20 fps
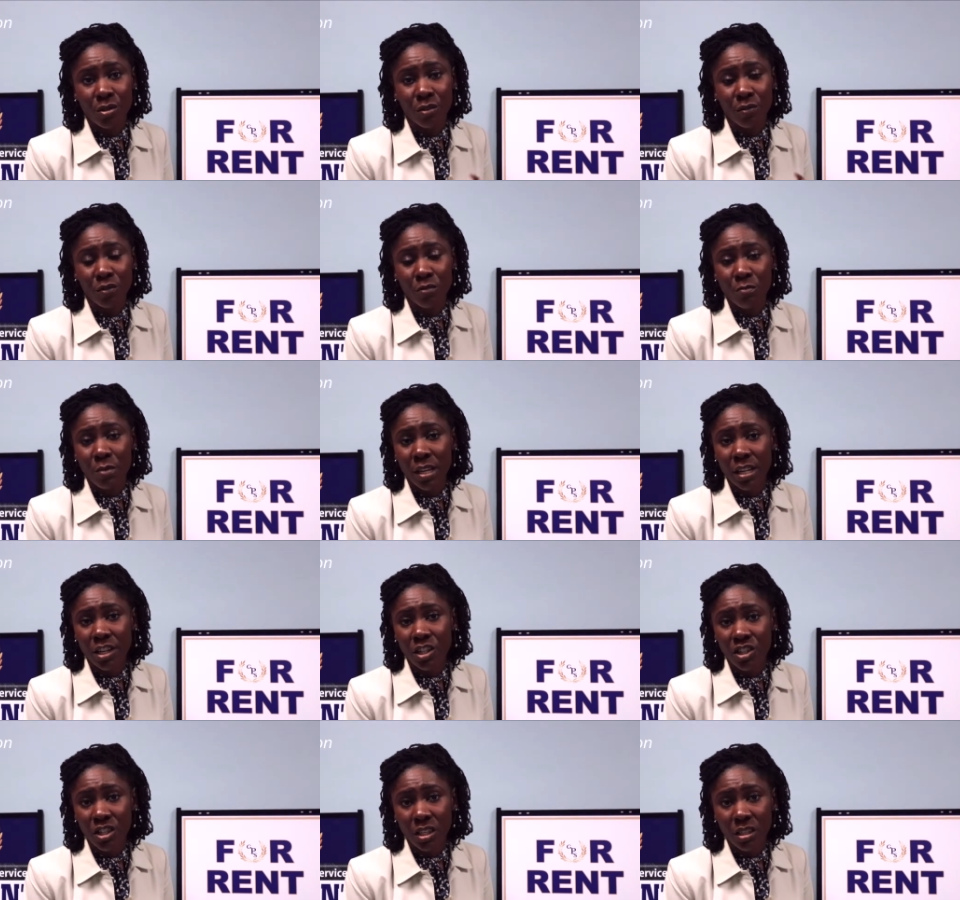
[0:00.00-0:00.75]
or if you're
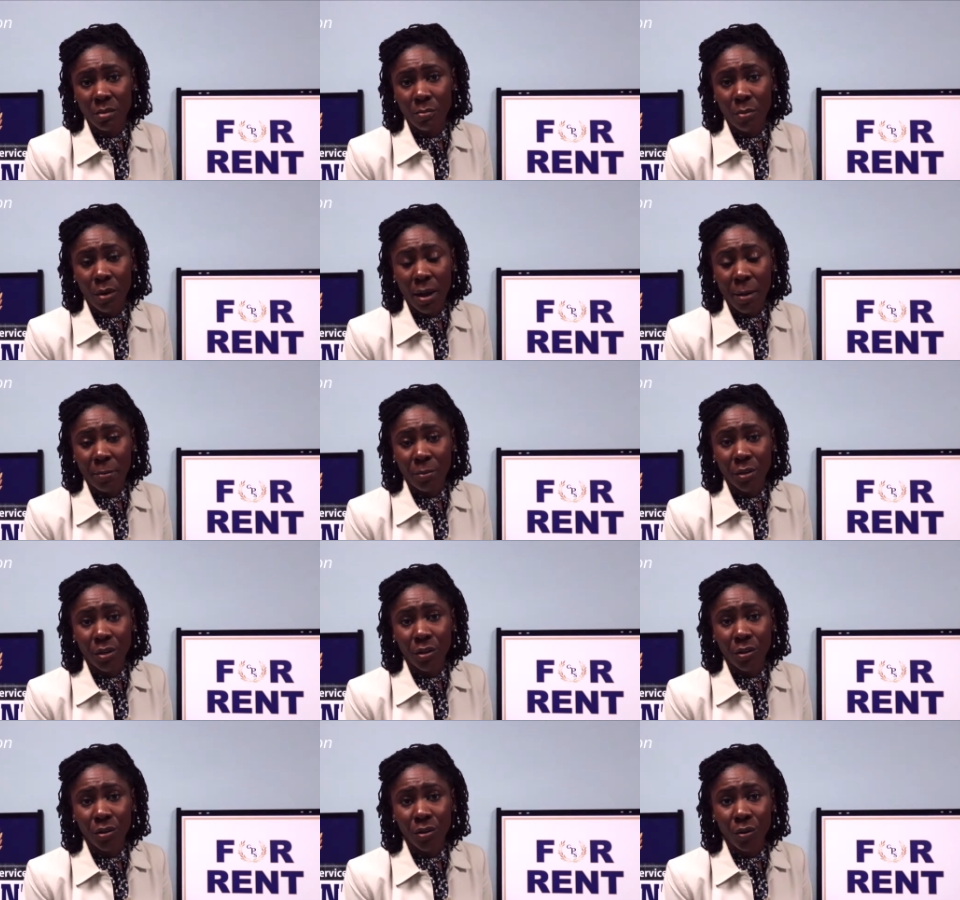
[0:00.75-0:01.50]
managing the
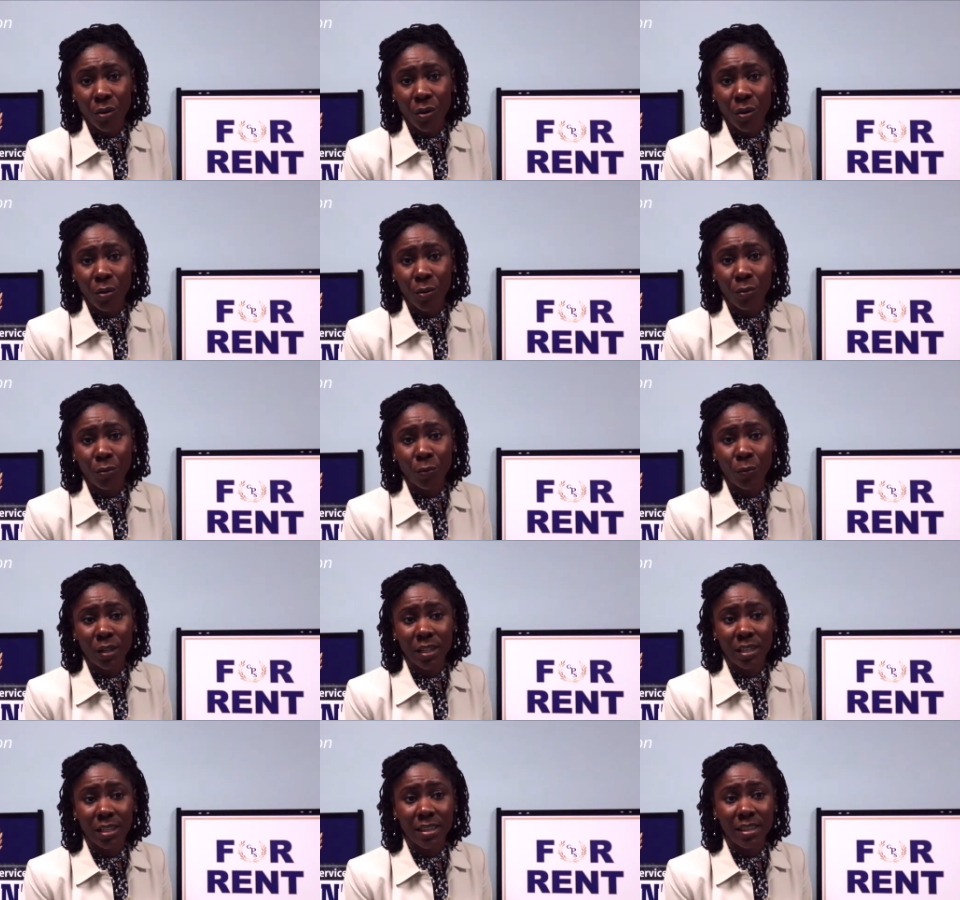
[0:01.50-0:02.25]
property on your own,
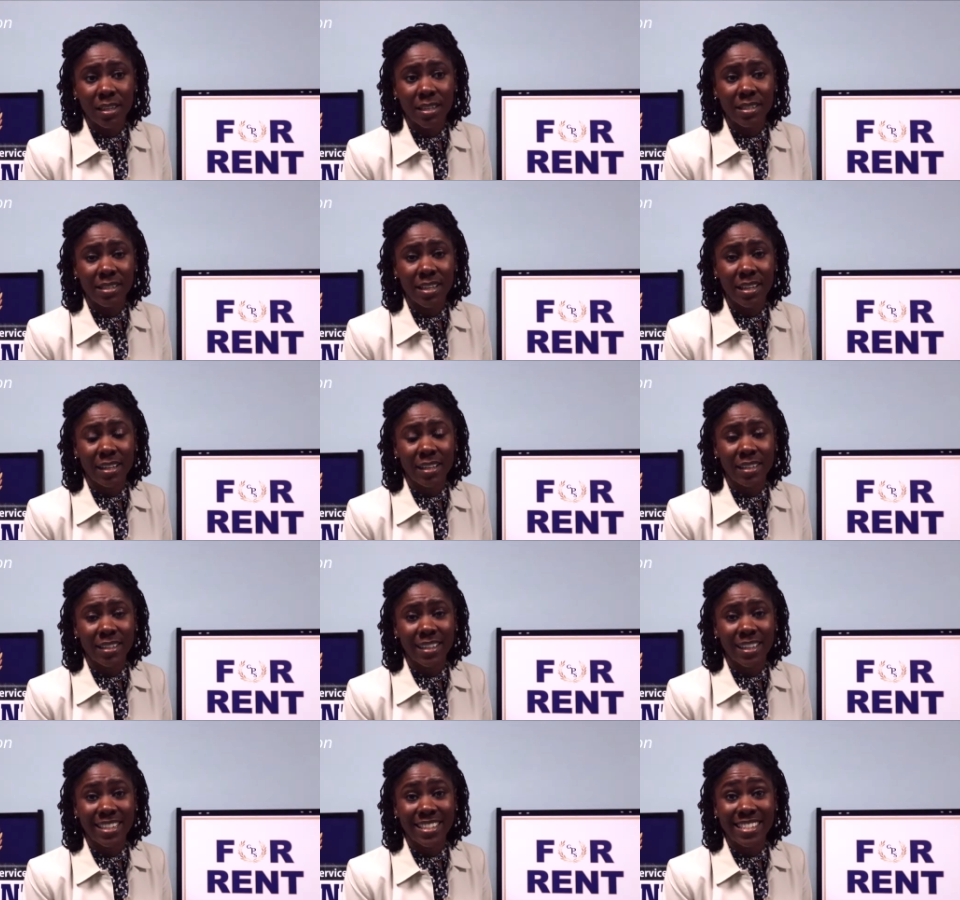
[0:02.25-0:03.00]
one of the things
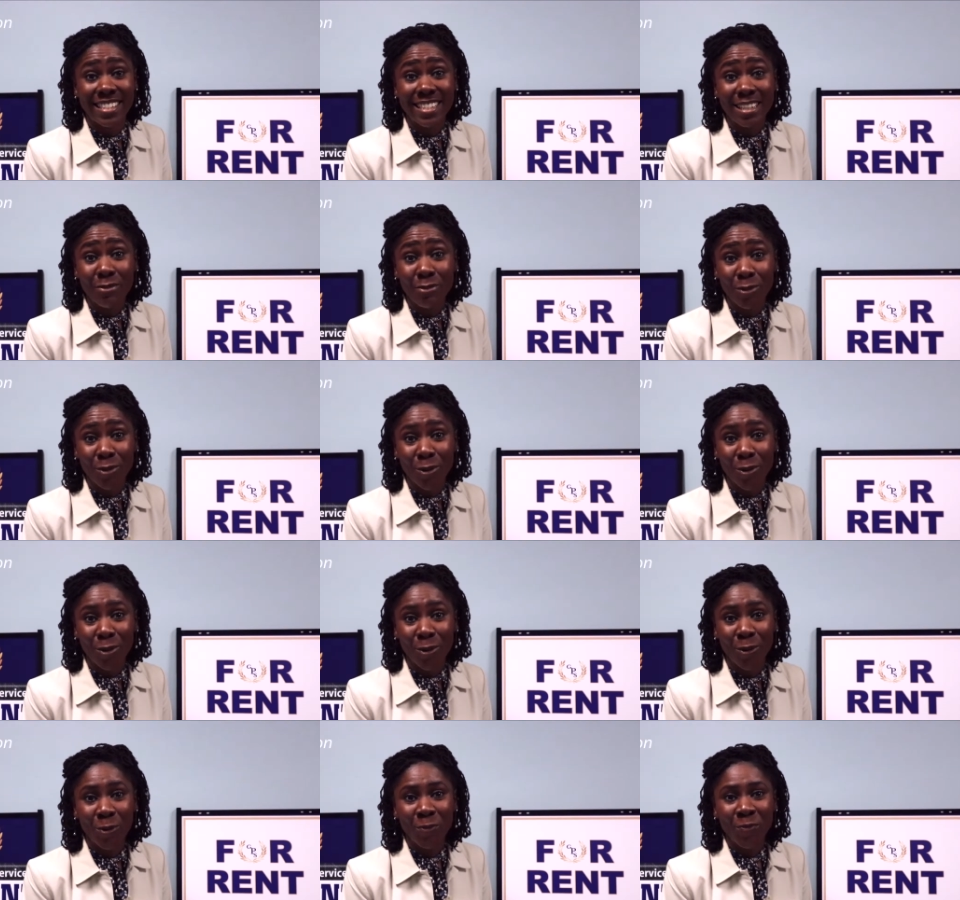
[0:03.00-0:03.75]
that's
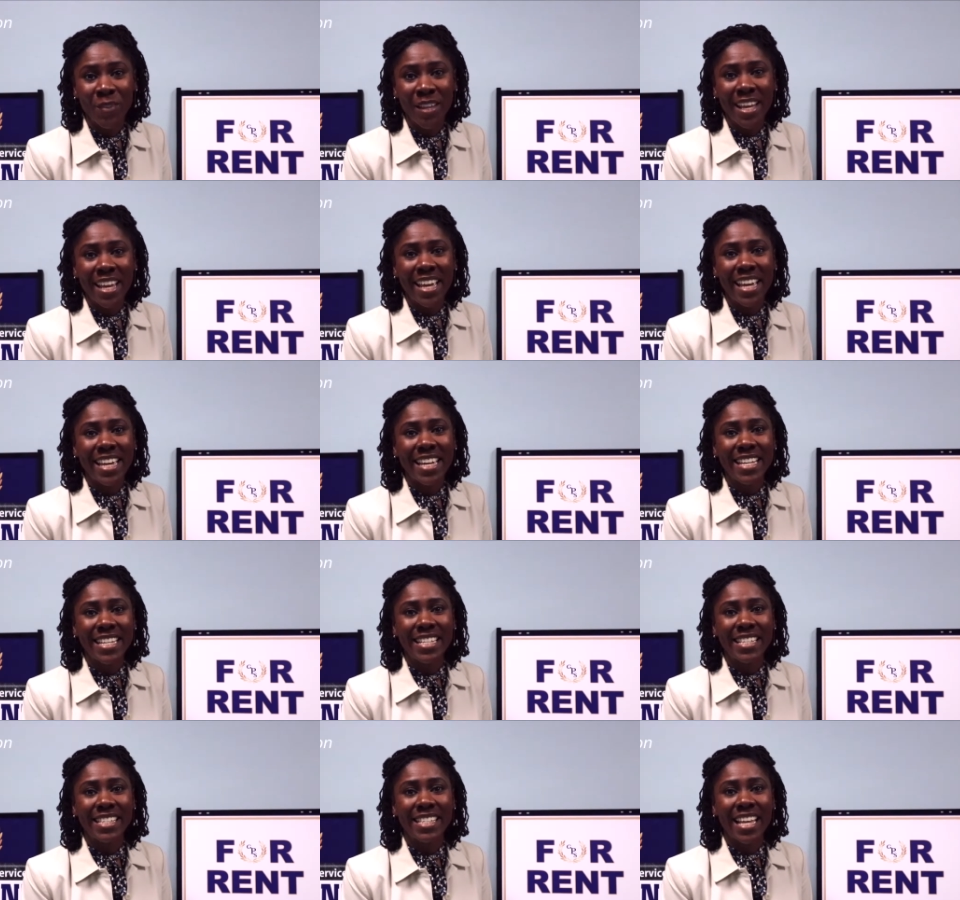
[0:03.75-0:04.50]
difficult
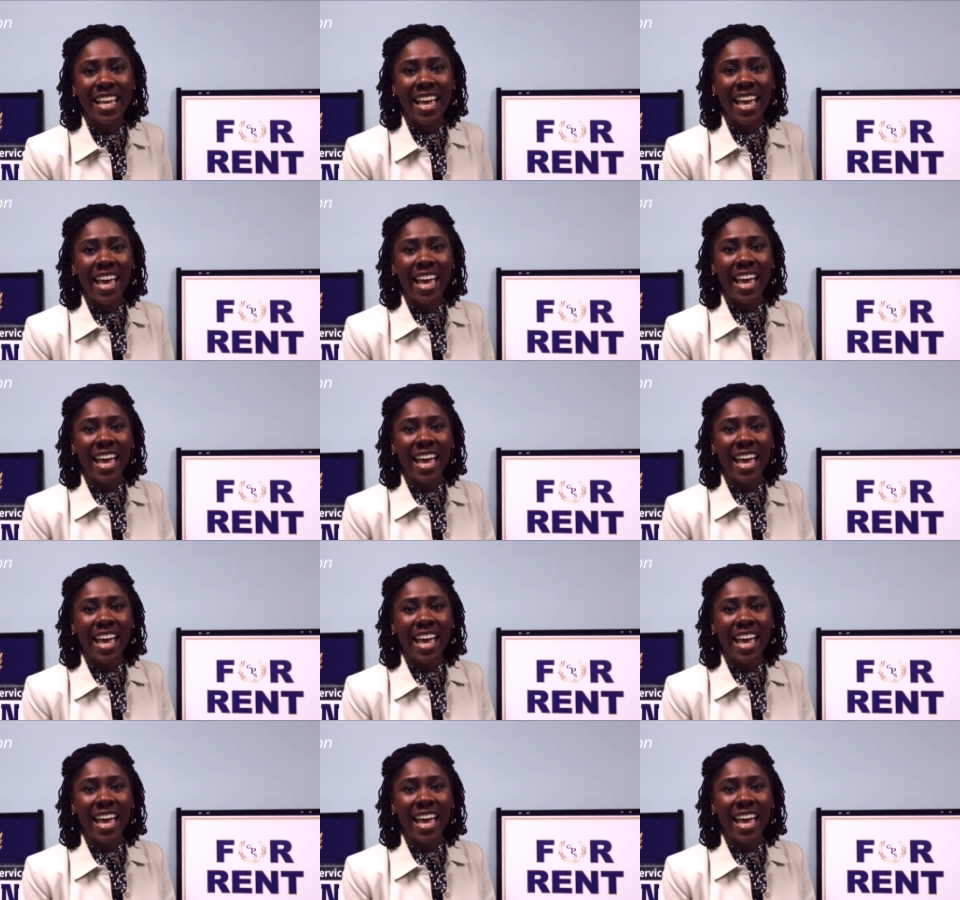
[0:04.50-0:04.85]
is